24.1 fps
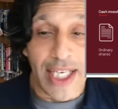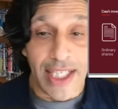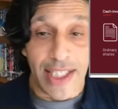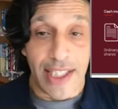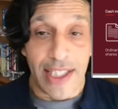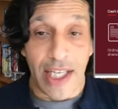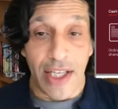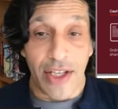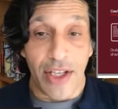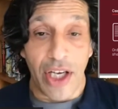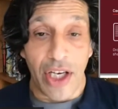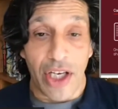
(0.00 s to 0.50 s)

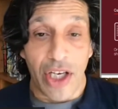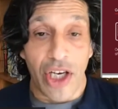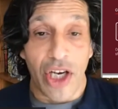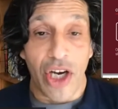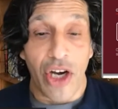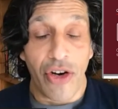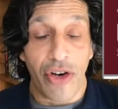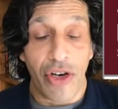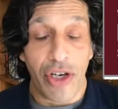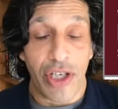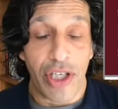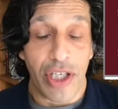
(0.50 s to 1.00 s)
is that the
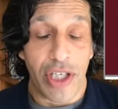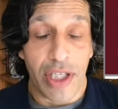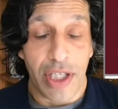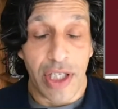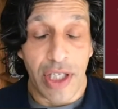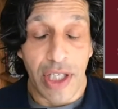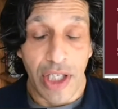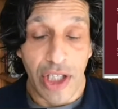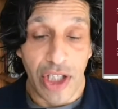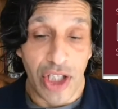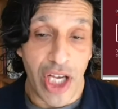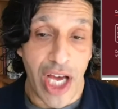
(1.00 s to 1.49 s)

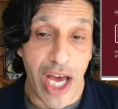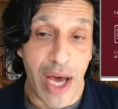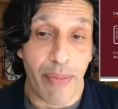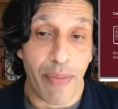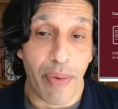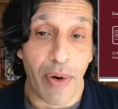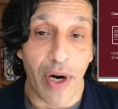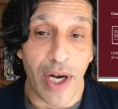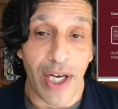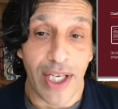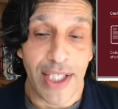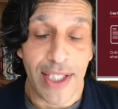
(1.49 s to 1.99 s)
current share
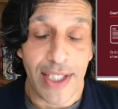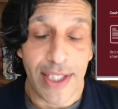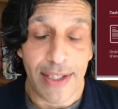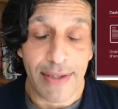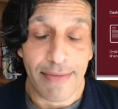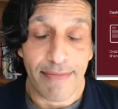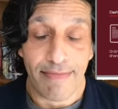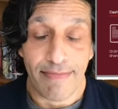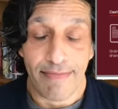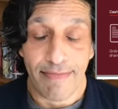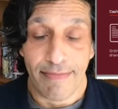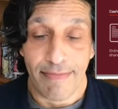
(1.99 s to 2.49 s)

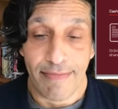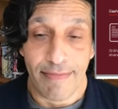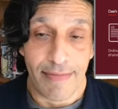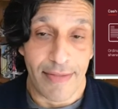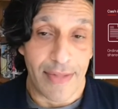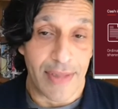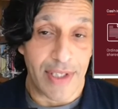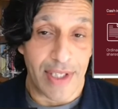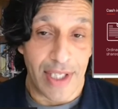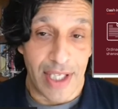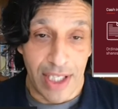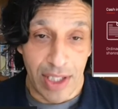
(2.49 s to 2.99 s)
price,
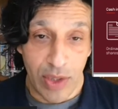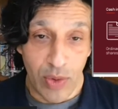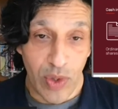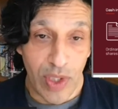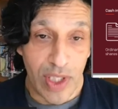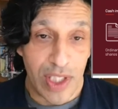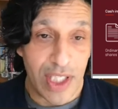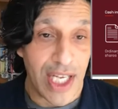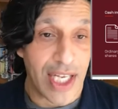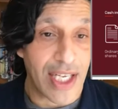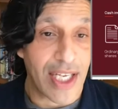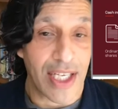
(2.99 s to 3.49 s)
as
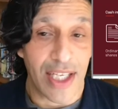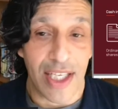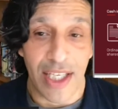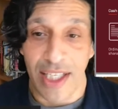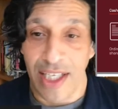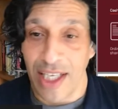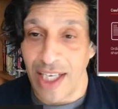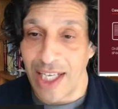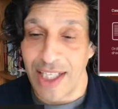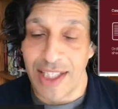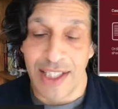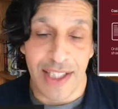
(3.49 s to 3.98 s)
we said
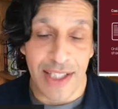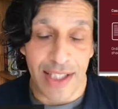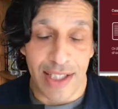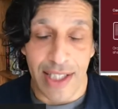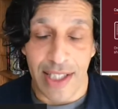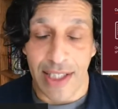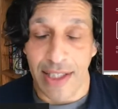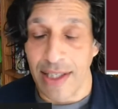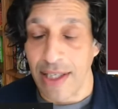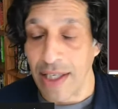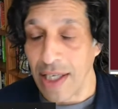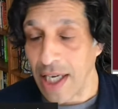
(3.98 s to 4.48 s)
earlier,
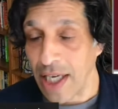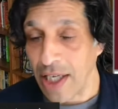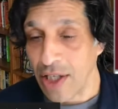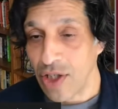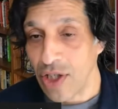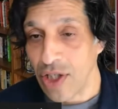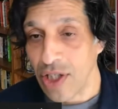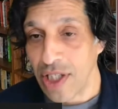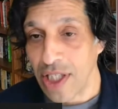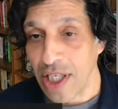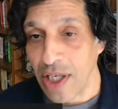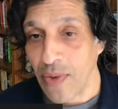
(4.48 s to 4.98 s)
let's
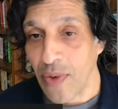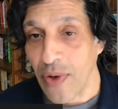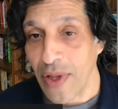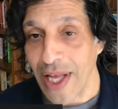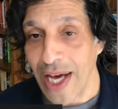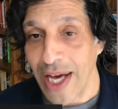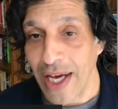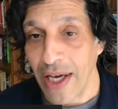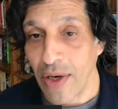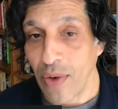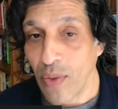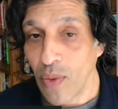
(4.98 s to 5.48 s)
just stick with
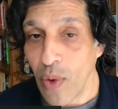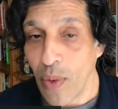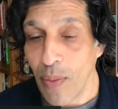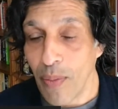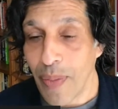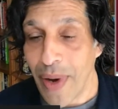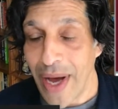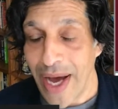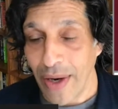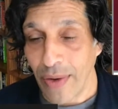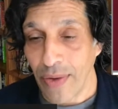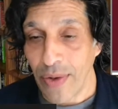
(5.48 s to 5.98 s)
that at
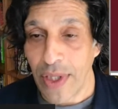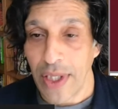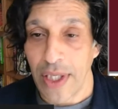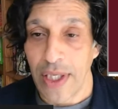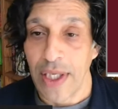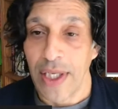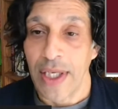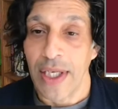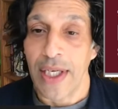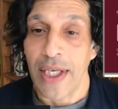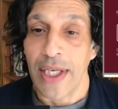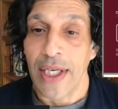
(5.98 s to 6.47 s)
£1,
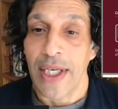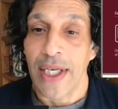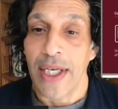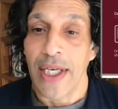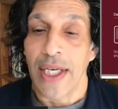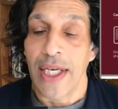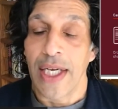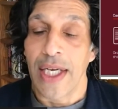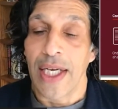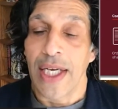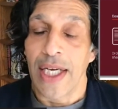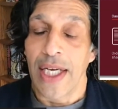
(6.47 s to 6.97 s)

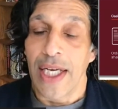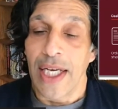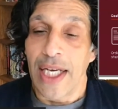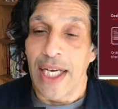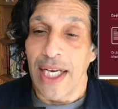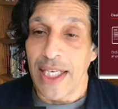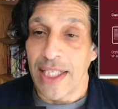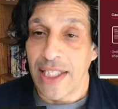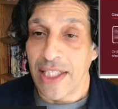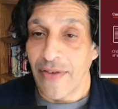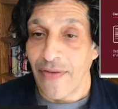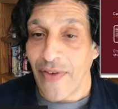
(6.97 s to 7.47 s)

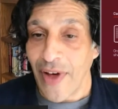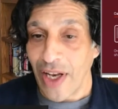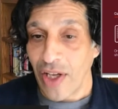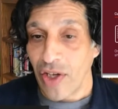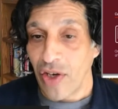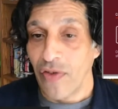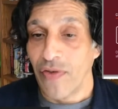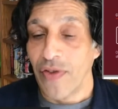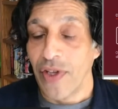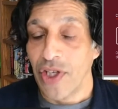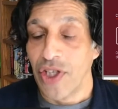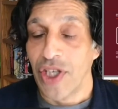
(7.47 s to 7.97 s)
is the
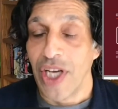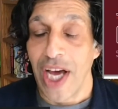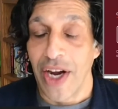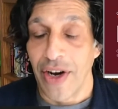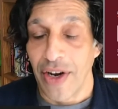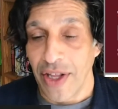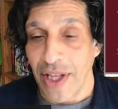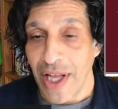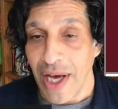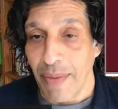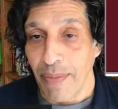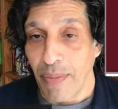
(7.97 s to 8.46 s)
value of the
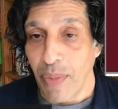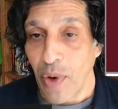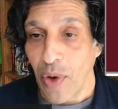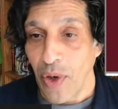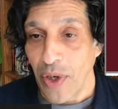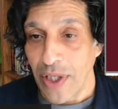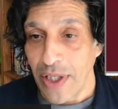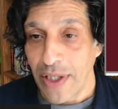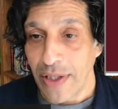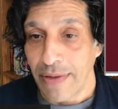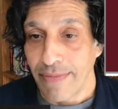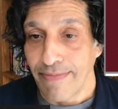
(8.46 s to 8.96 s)
share at that
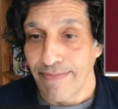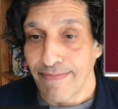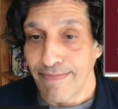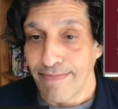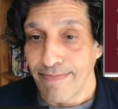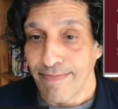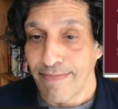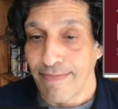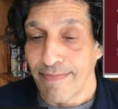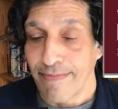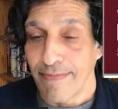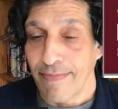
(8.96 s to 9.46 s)
point.
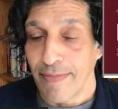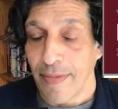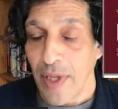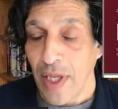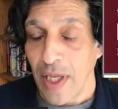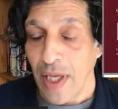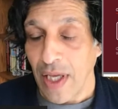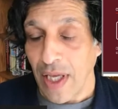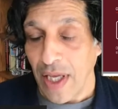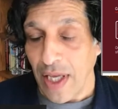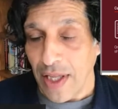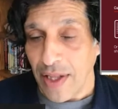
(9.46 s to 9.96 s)

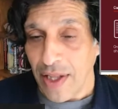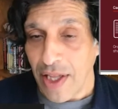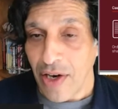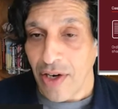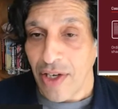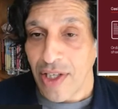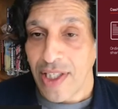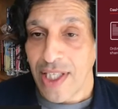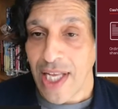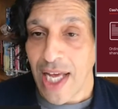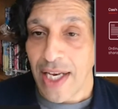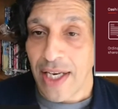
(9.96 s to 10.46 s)
There
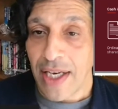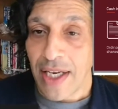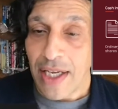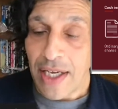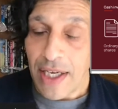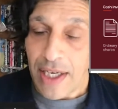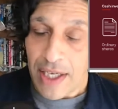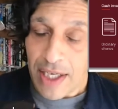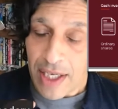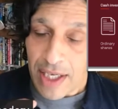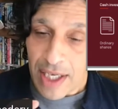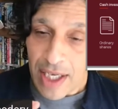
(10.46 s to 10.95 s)
is then
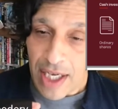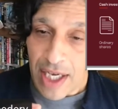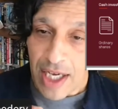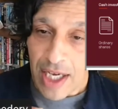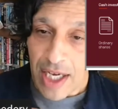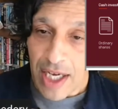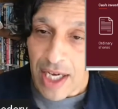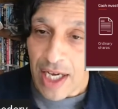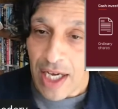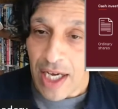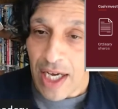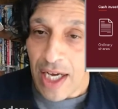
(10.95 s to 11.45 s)

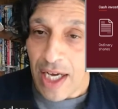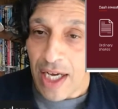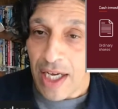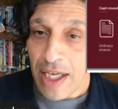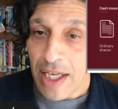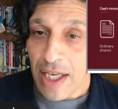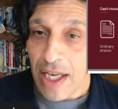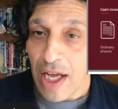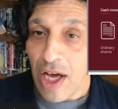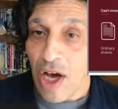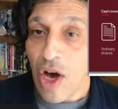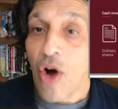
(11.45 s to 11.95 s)

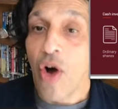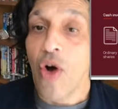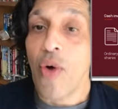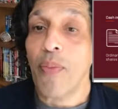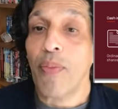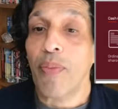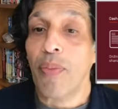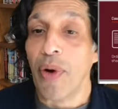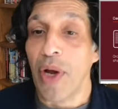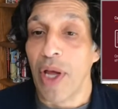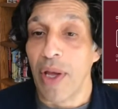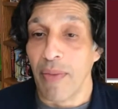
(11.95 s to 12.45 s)
a
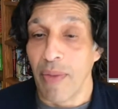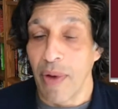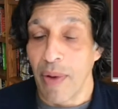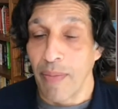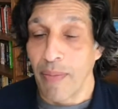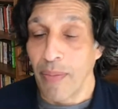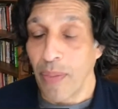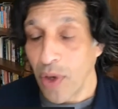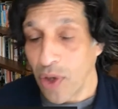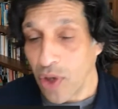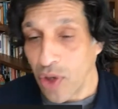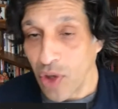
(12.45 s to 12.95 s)
hope
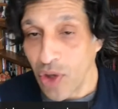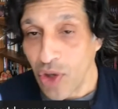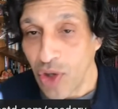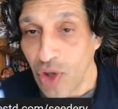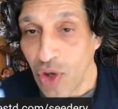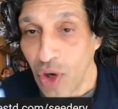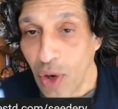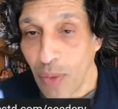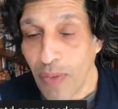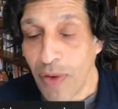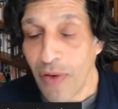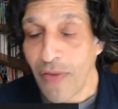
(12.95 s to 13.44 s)
premium put on
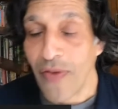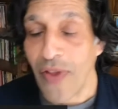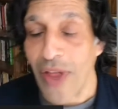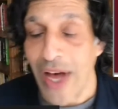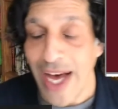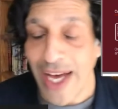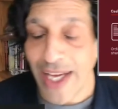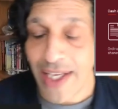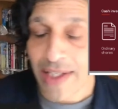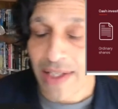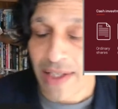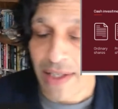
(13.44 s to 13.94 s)
top of
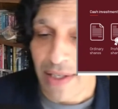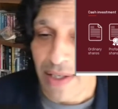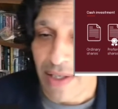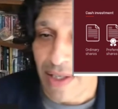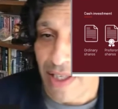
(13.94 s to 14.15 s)
that,